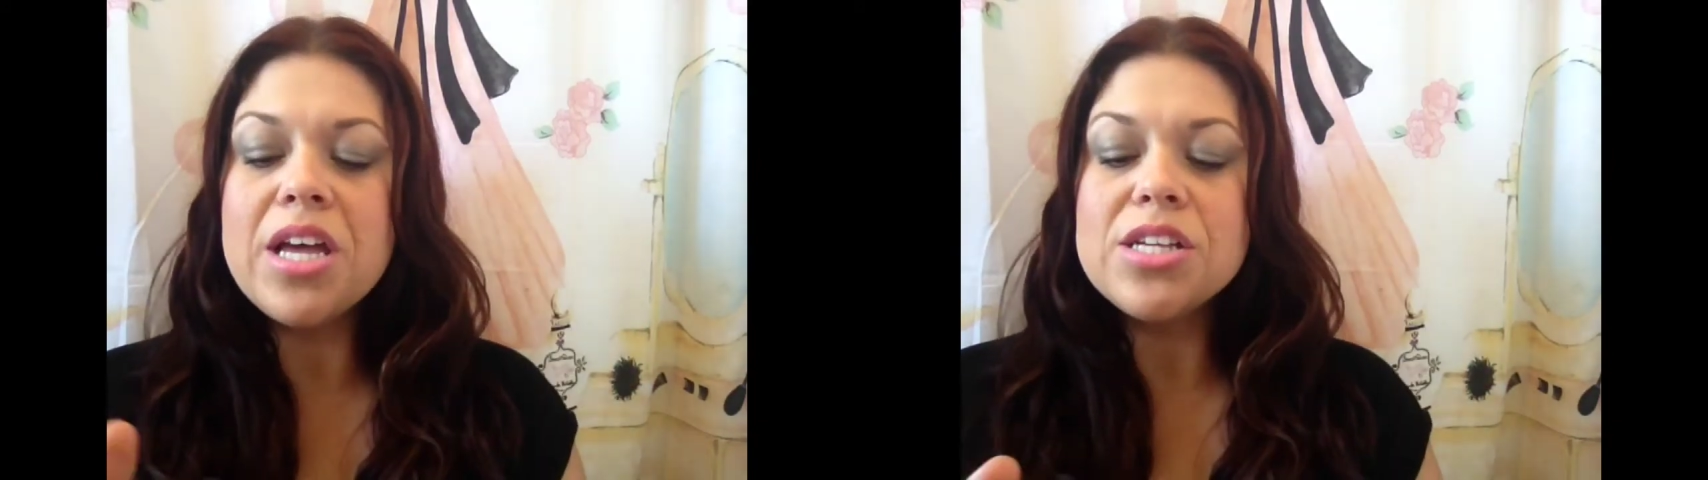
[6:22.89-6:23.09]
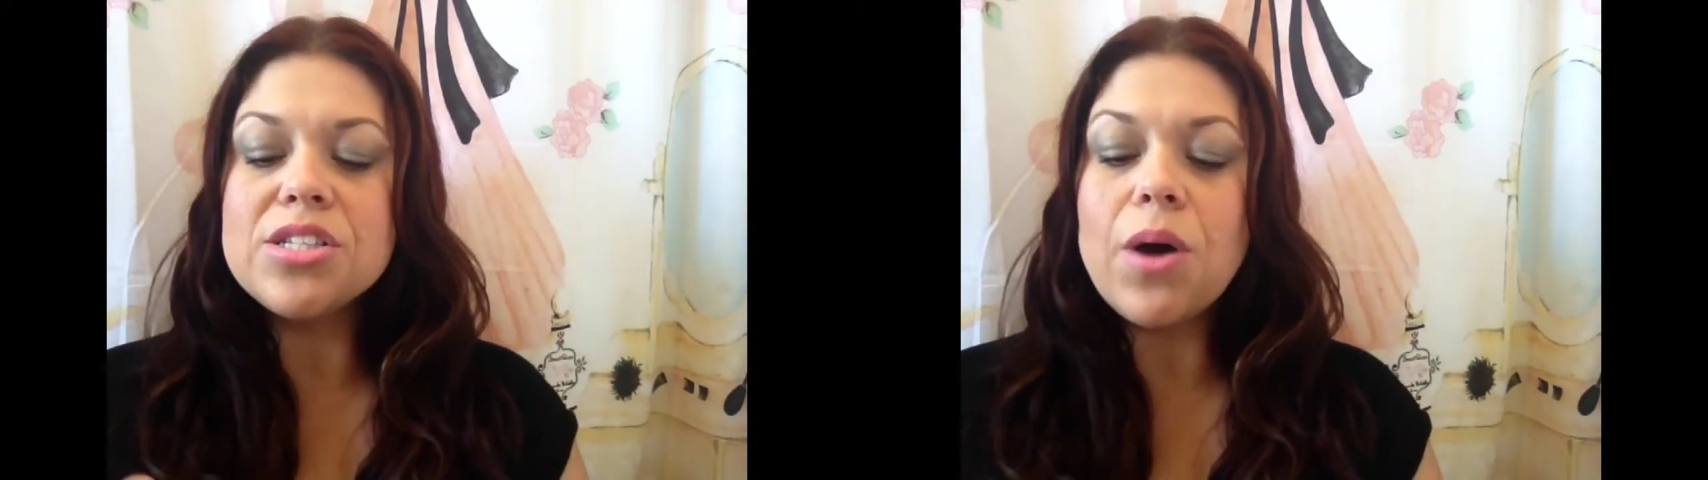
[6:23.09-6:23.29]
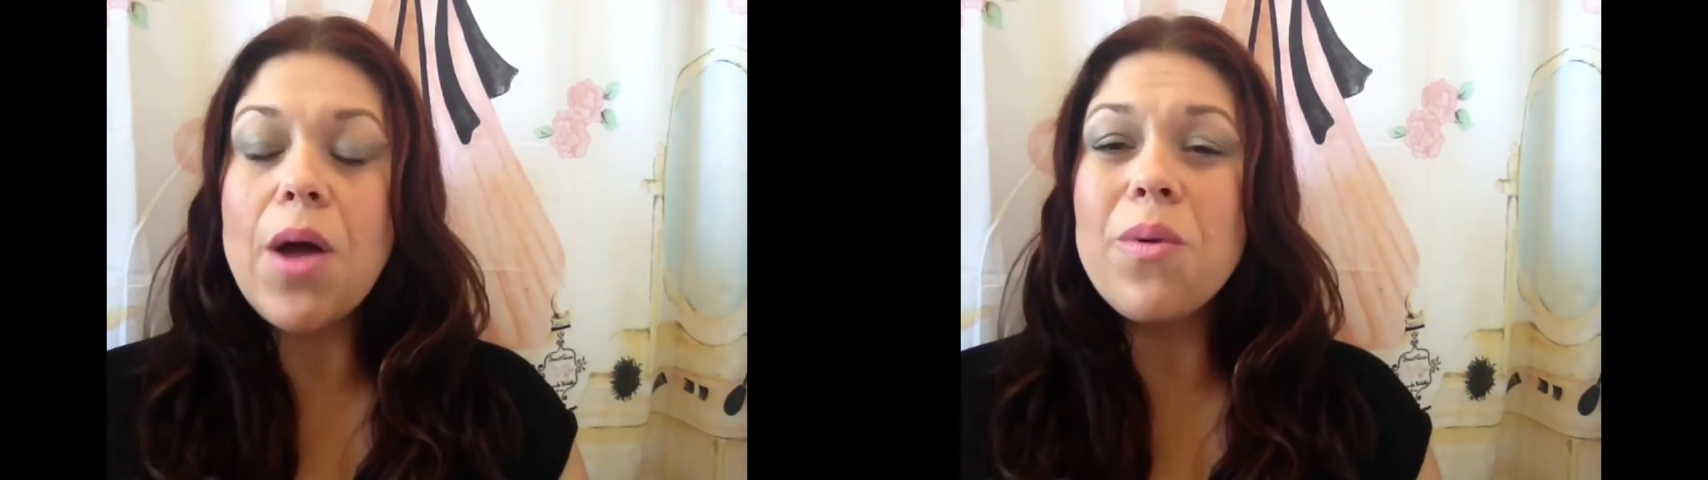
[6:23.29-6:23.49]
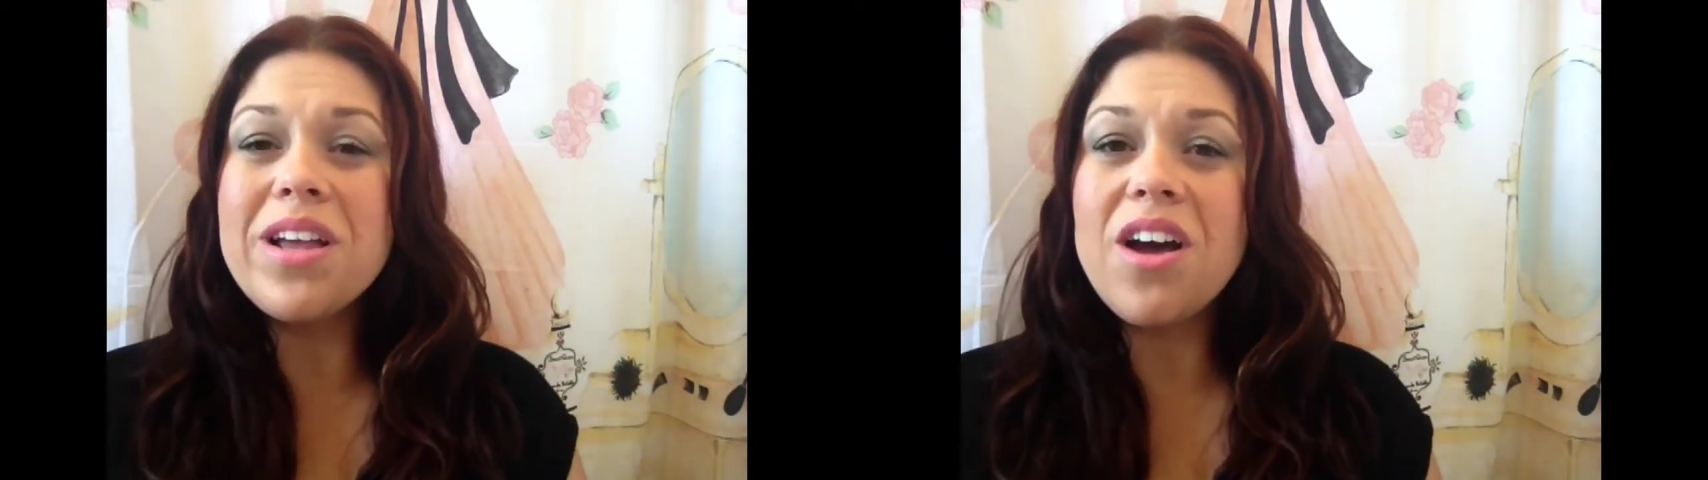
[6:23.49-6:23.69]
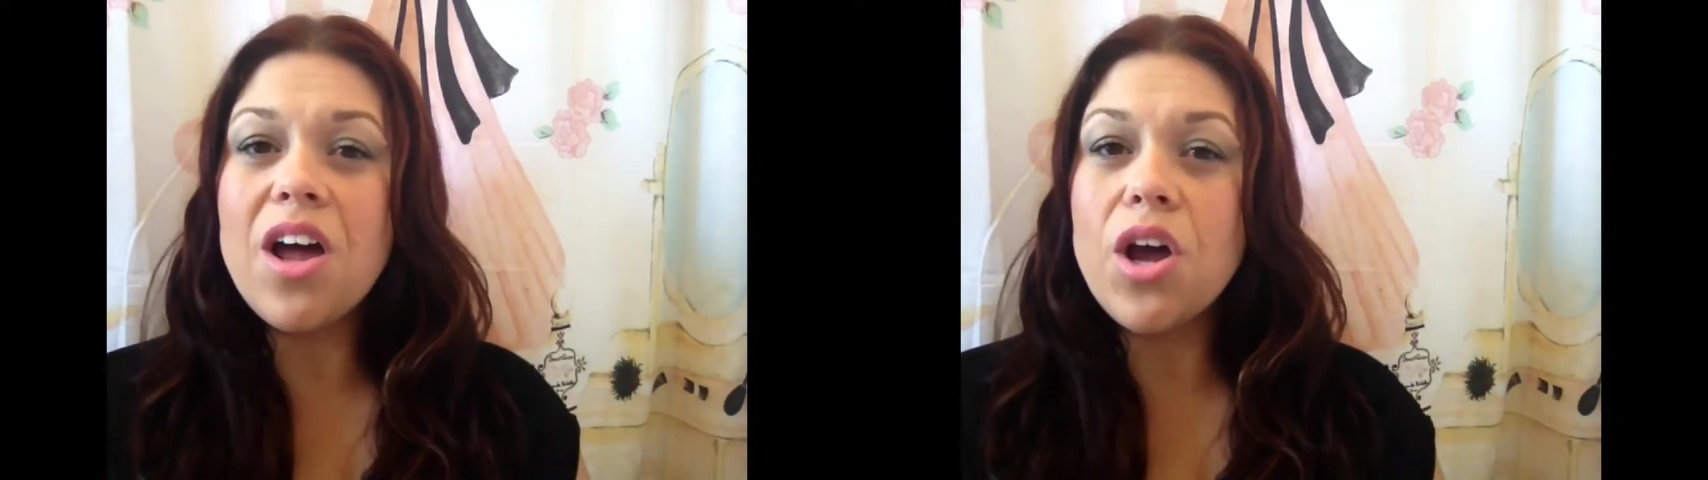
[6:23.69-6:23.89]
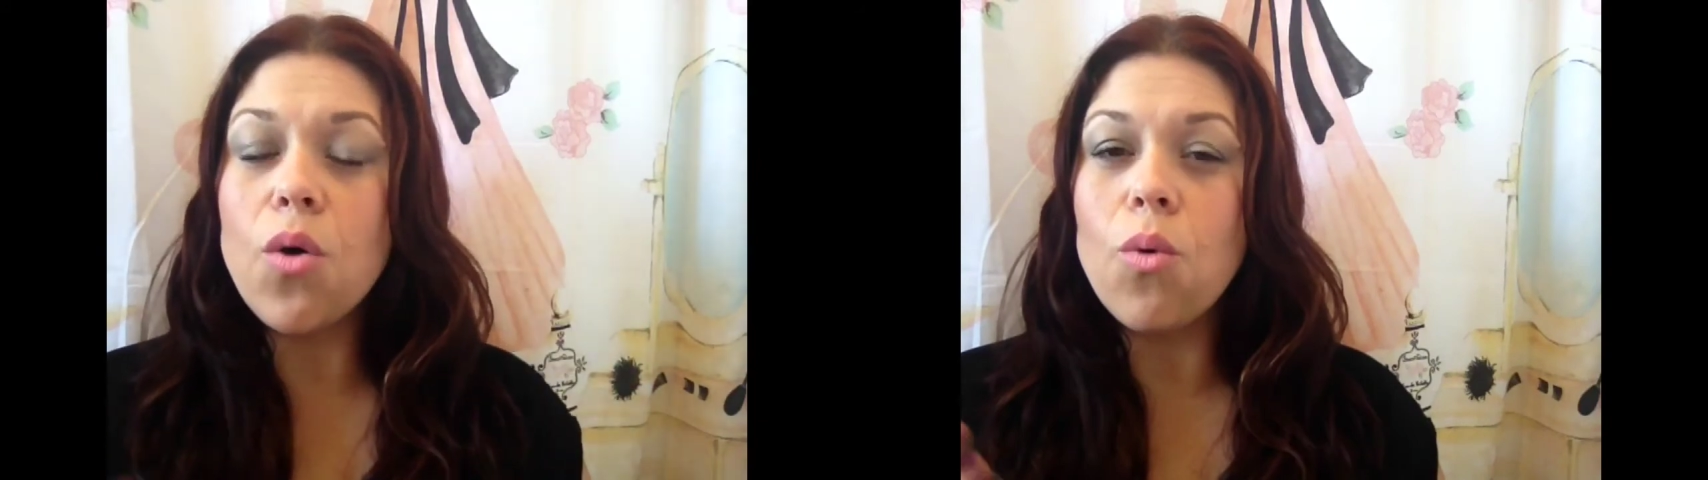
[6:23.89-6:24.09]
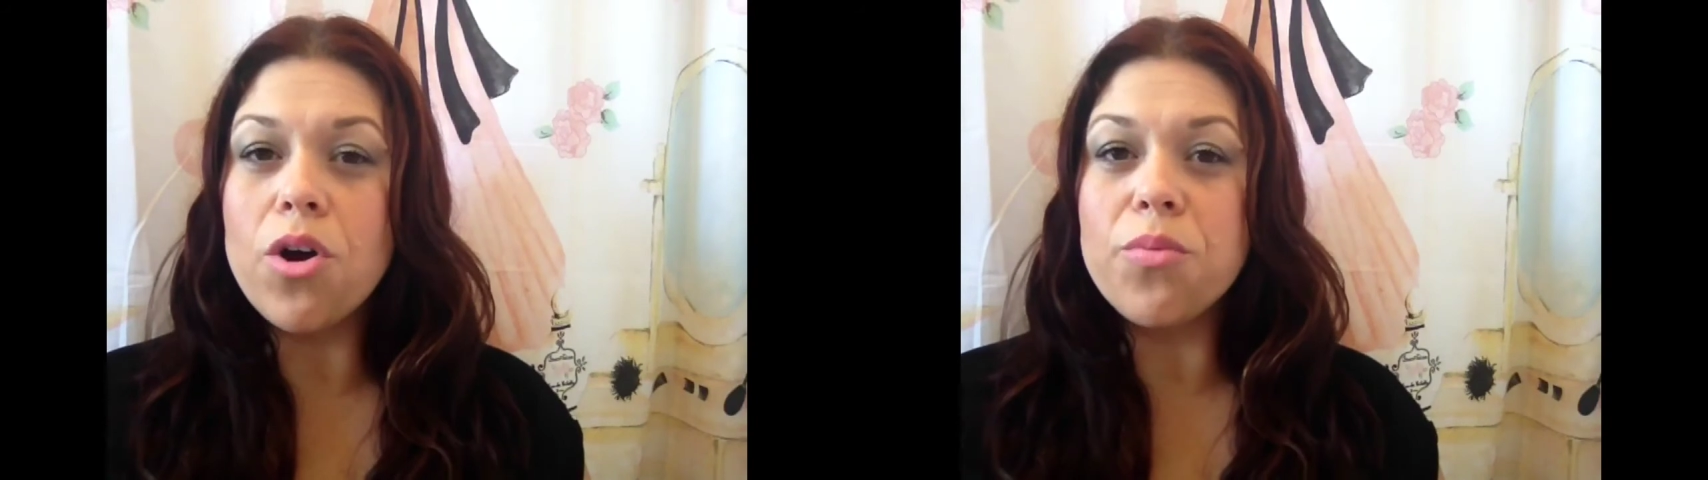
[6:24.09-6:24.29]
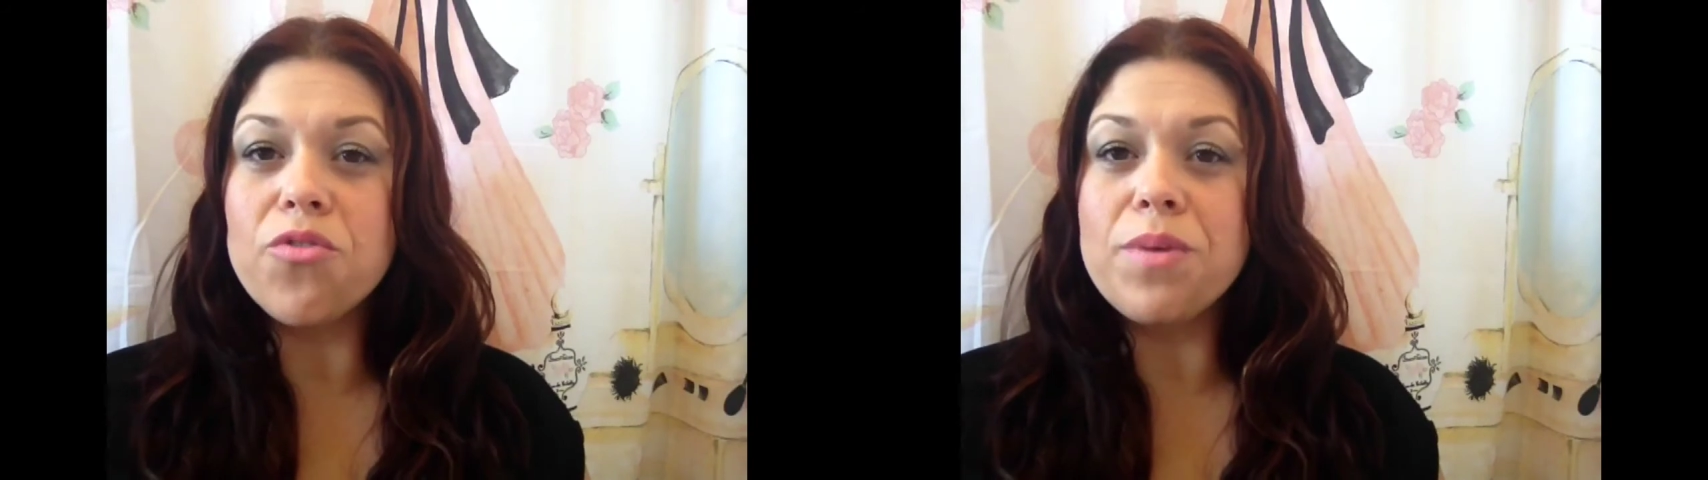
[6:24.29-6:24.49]
So I went and got a
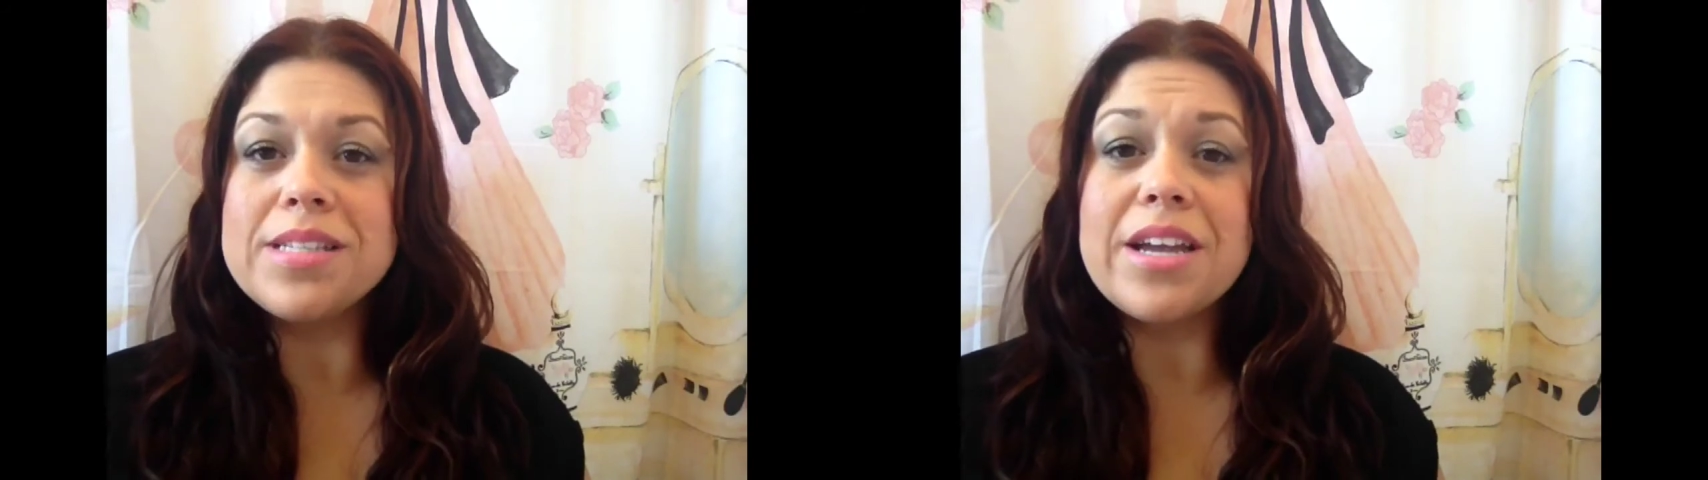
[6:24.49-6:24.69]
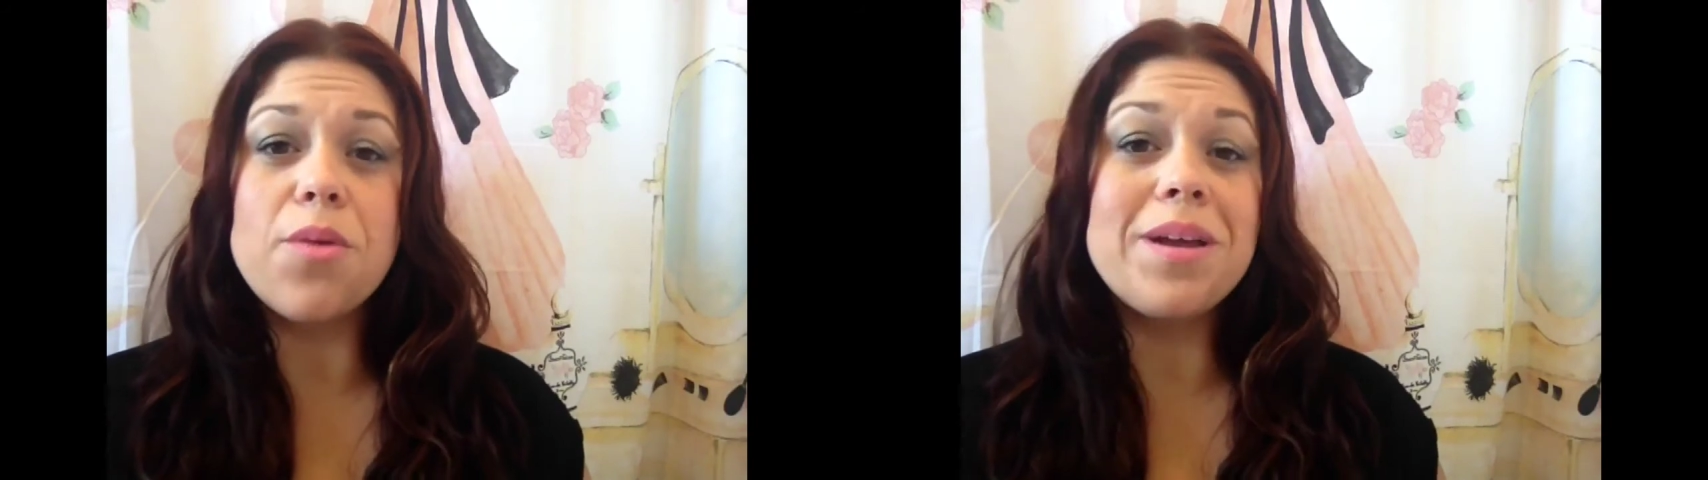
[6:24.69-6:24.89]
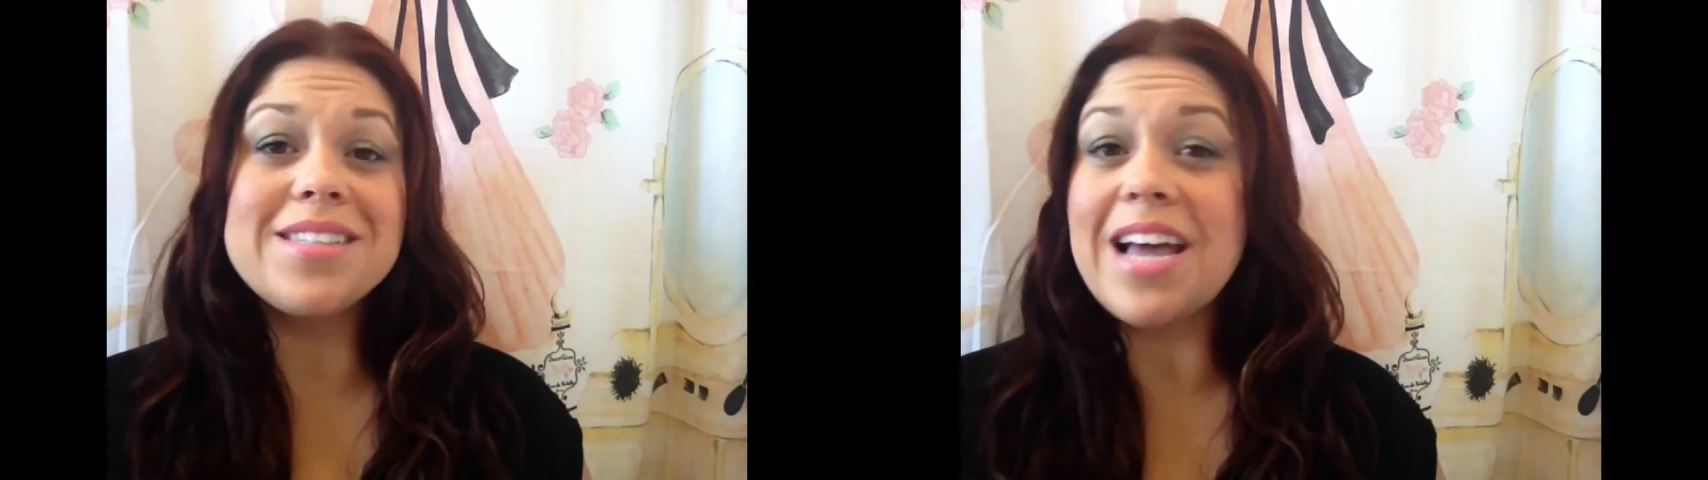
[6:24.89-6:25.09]
waterproof mascara because